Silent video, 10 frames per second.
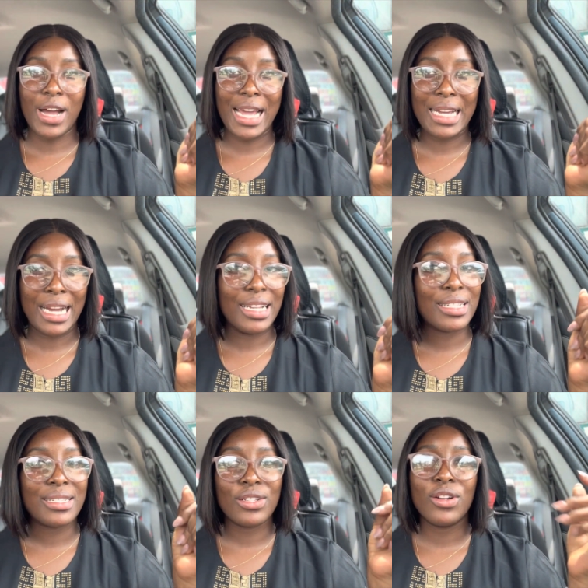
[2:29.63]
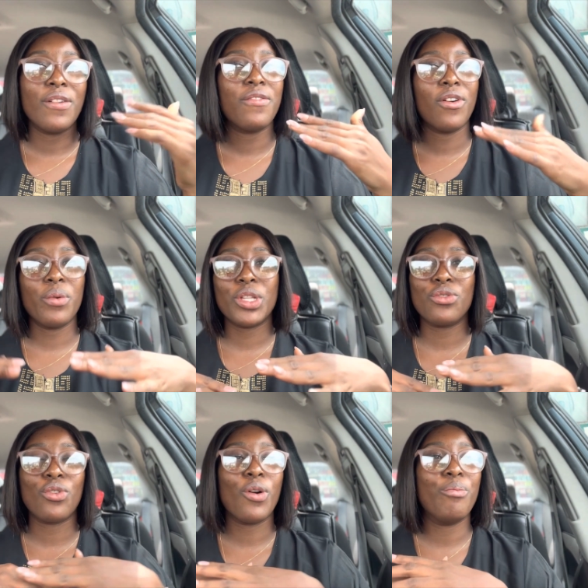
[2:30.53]
hi guys for me
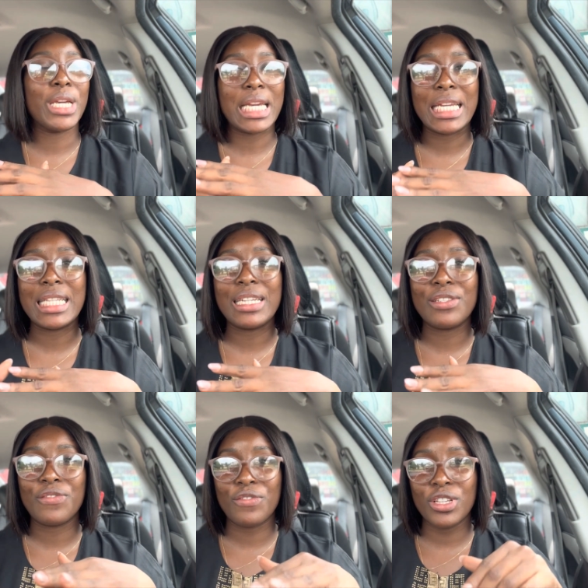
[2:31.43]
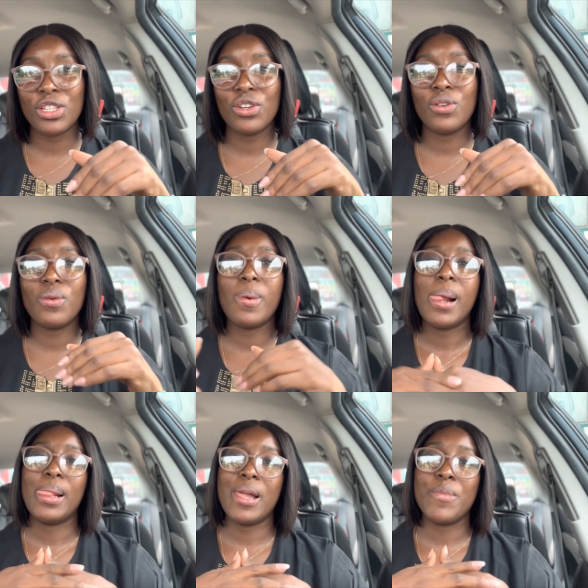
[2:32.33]
to begin this video
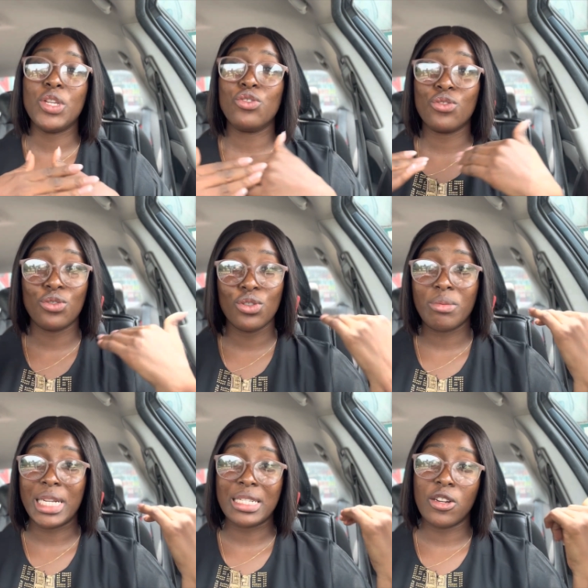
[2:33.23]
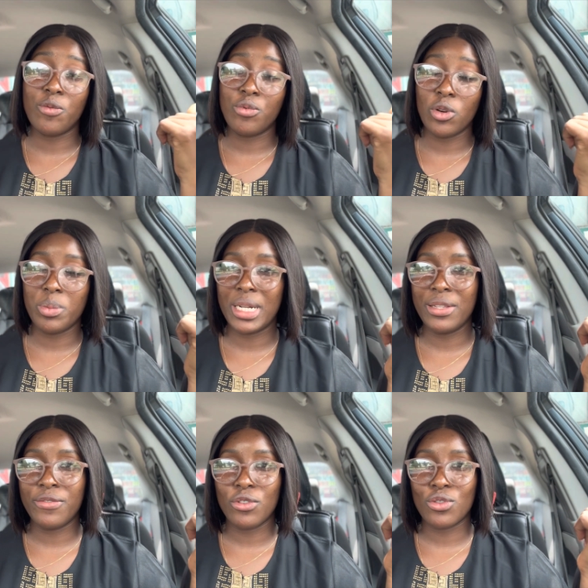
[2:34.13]
let me introduce myself
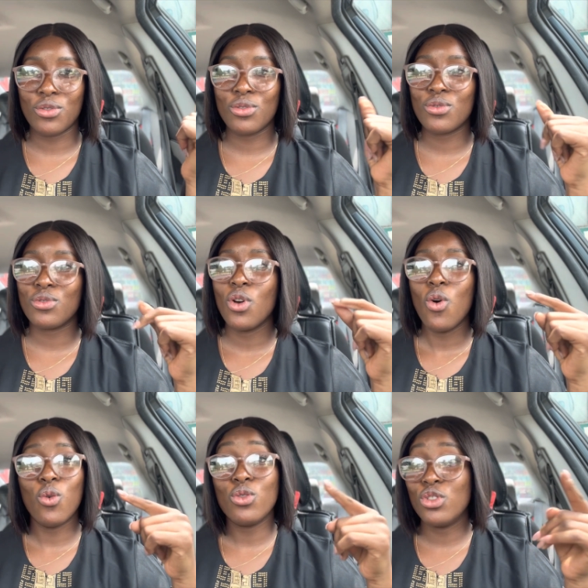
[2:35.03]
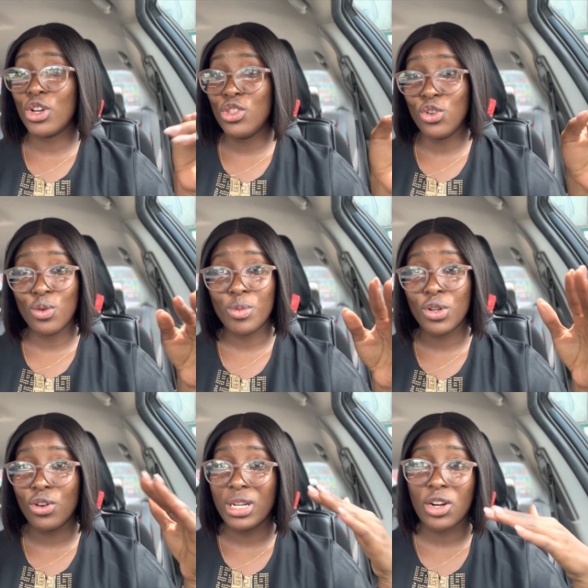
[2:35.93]
properly for those who don't know me
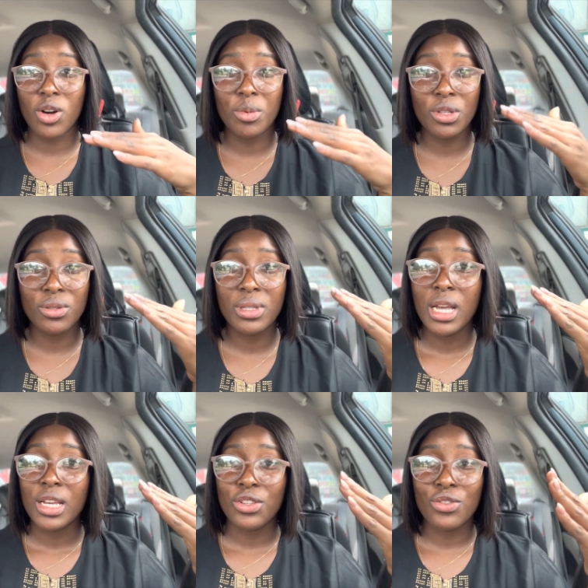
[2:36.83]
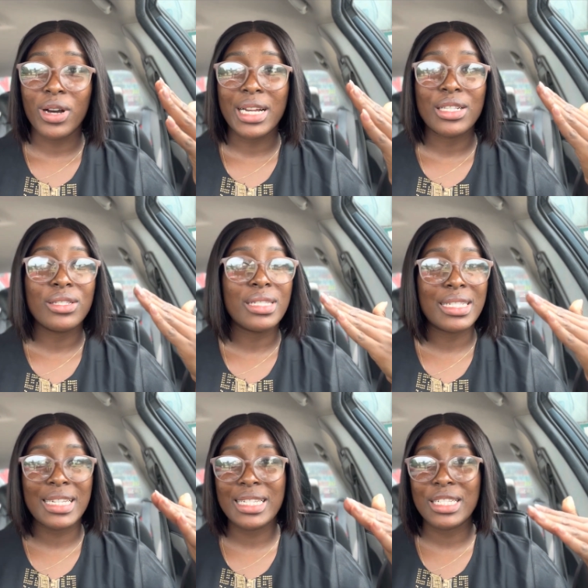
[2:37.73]
or you're coming, you are
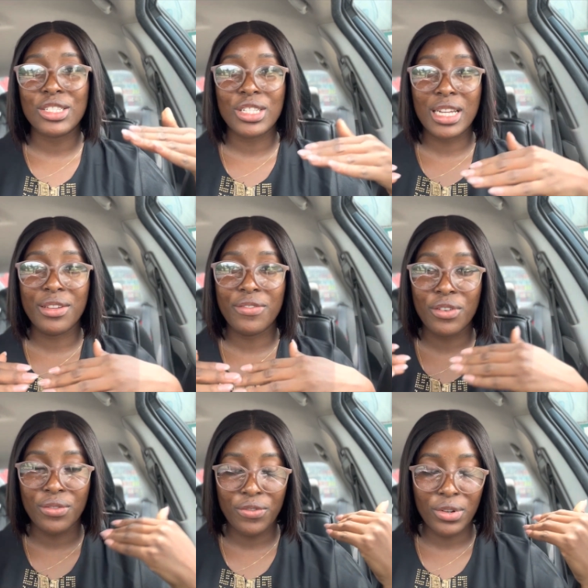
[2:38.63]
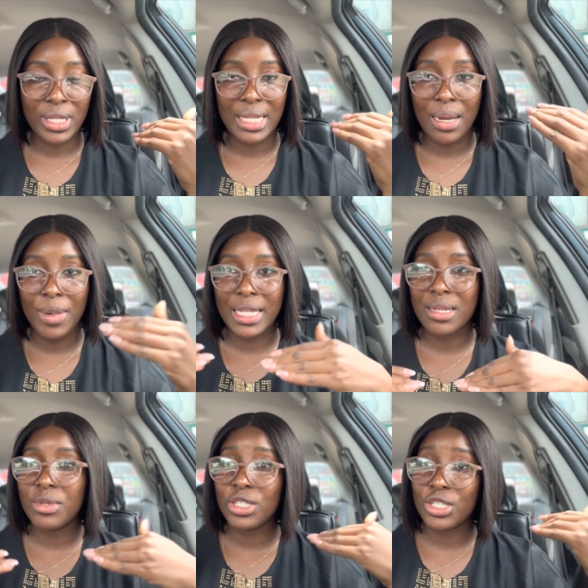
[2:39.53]
see this channel for the first time. My
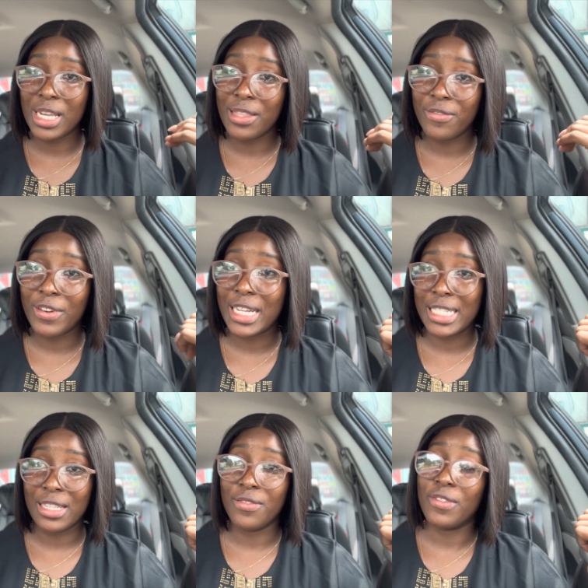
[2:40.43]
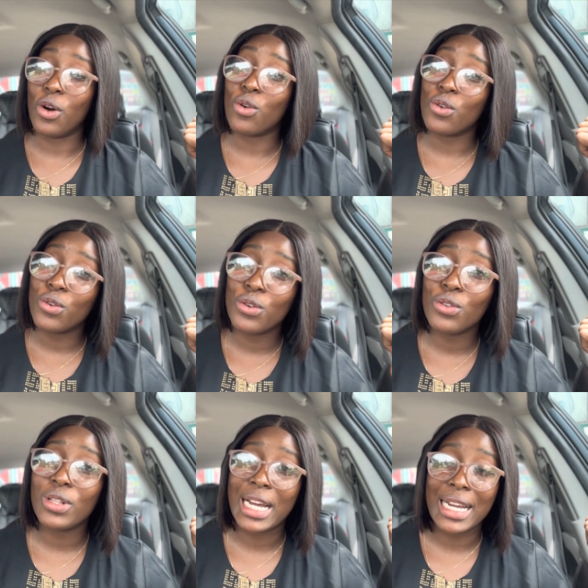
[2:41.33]
name is Jennifer Jennifer
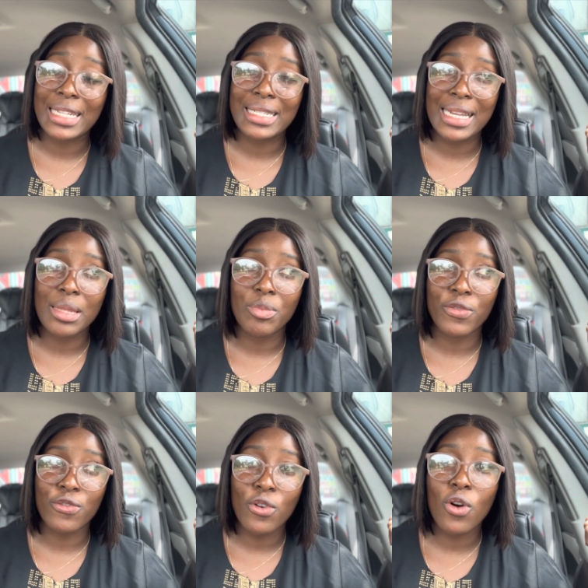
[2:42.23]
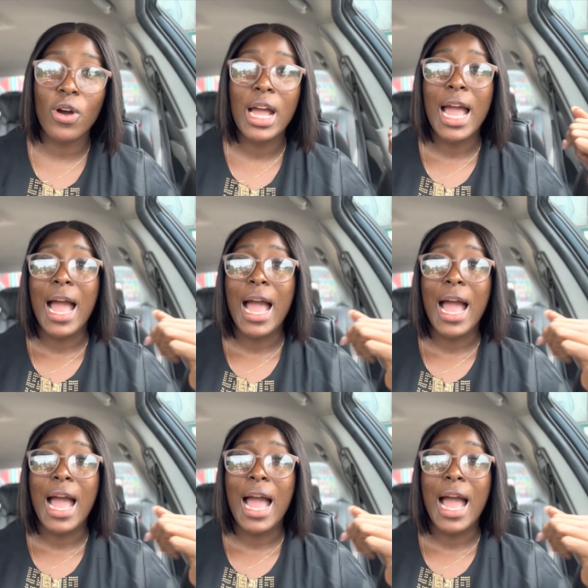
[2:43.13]
Okulo. Like I said before,